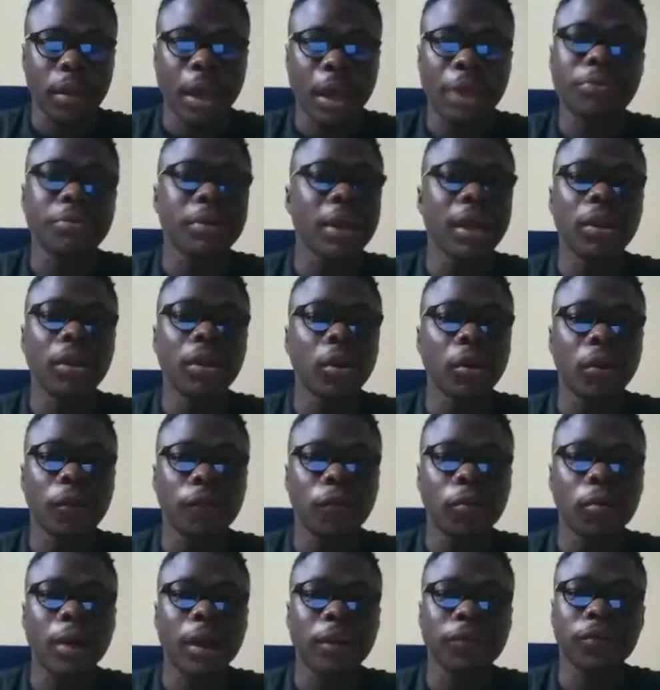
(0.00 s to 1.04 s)
And you get a lot of
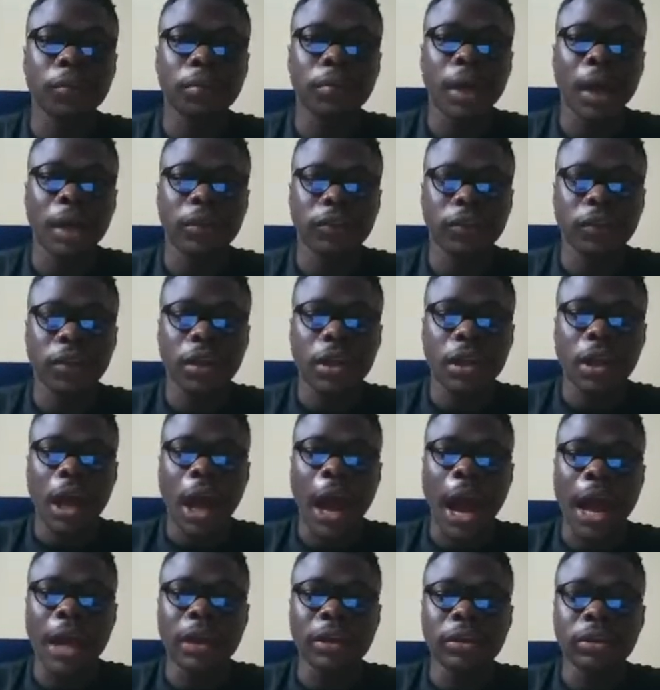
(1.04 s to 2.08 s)
followers from that.
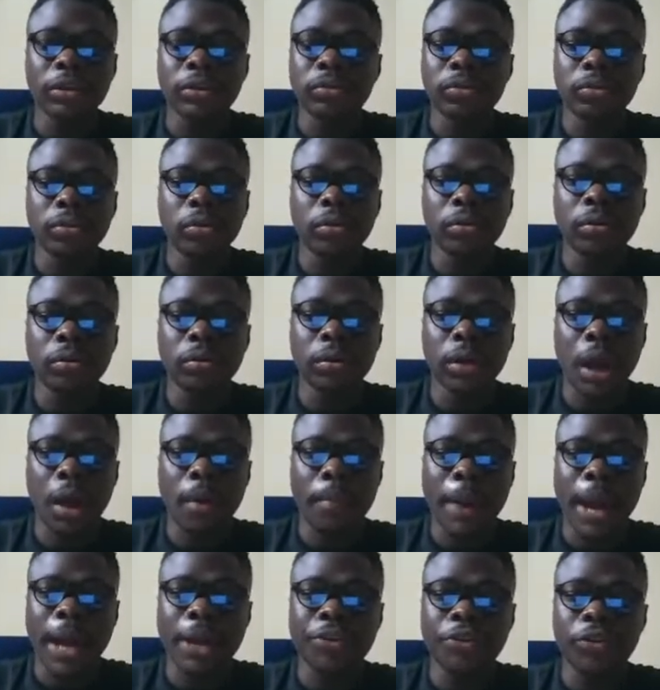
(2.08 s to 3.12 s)
And
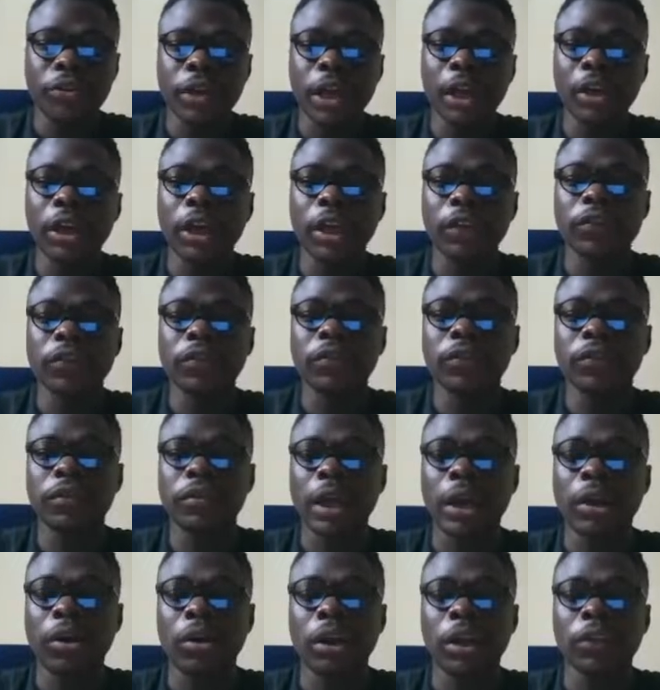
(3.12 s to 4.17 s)
now, mind you, you're not
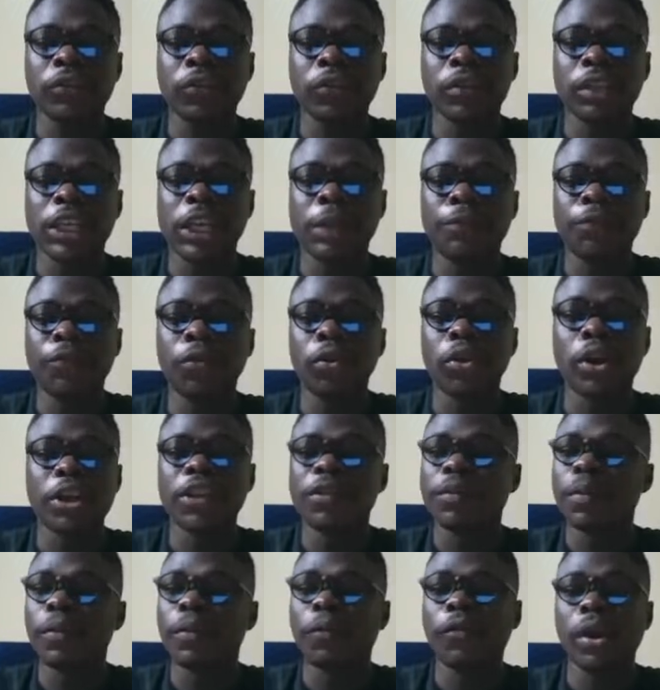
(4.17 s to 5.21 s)
going to keep following
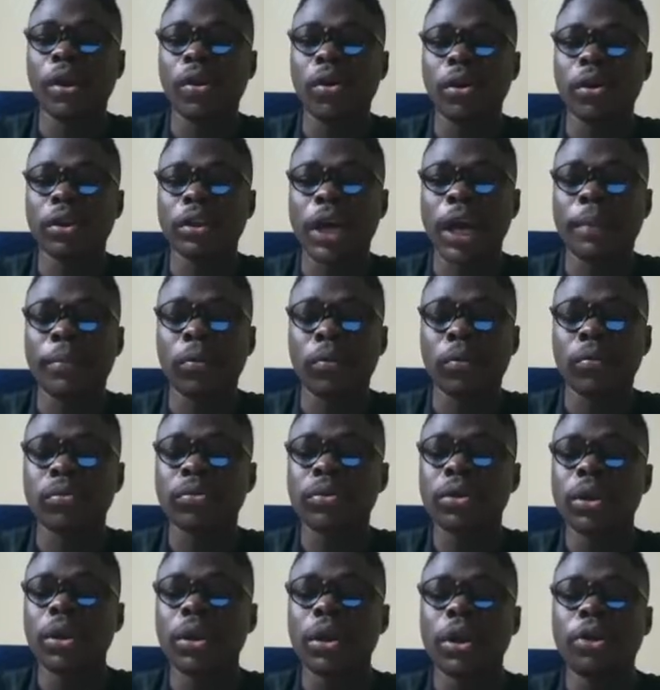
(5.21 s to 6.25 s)
these people for a long time.
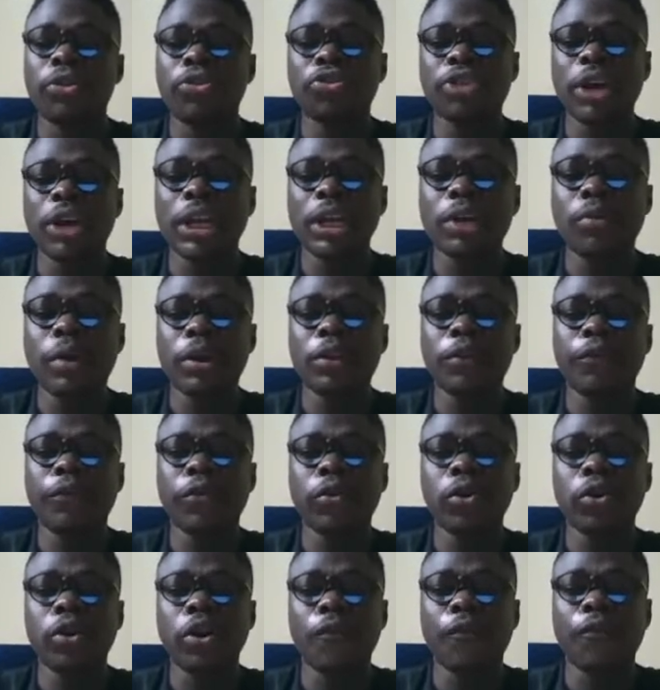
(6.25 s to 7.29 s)
Usually when you
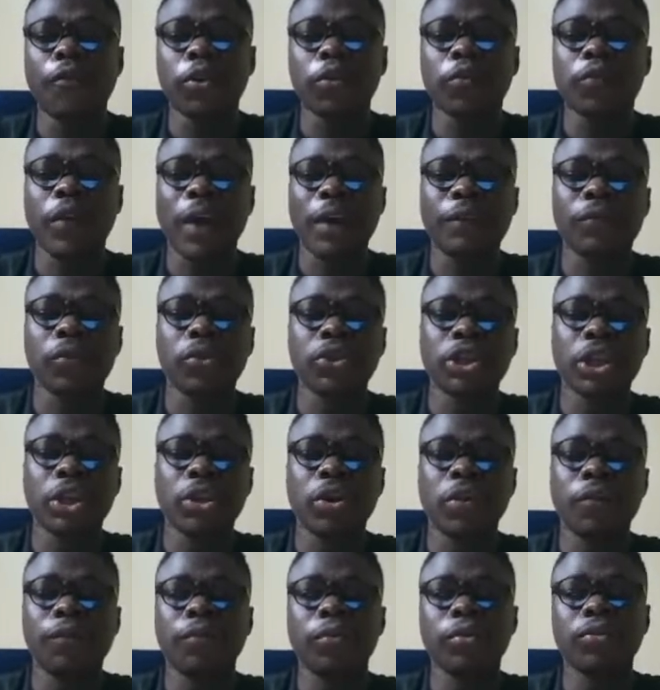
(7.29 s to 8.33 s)
follow your first 500 or
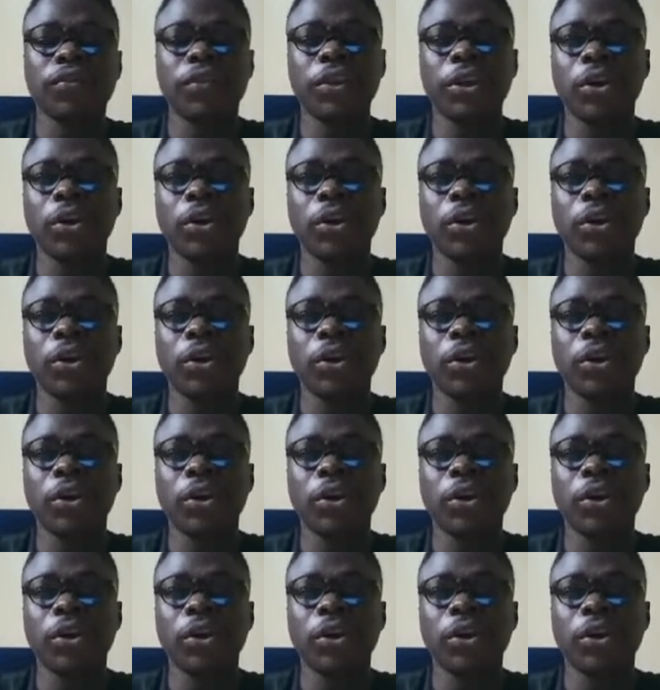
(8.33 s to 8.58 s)
your first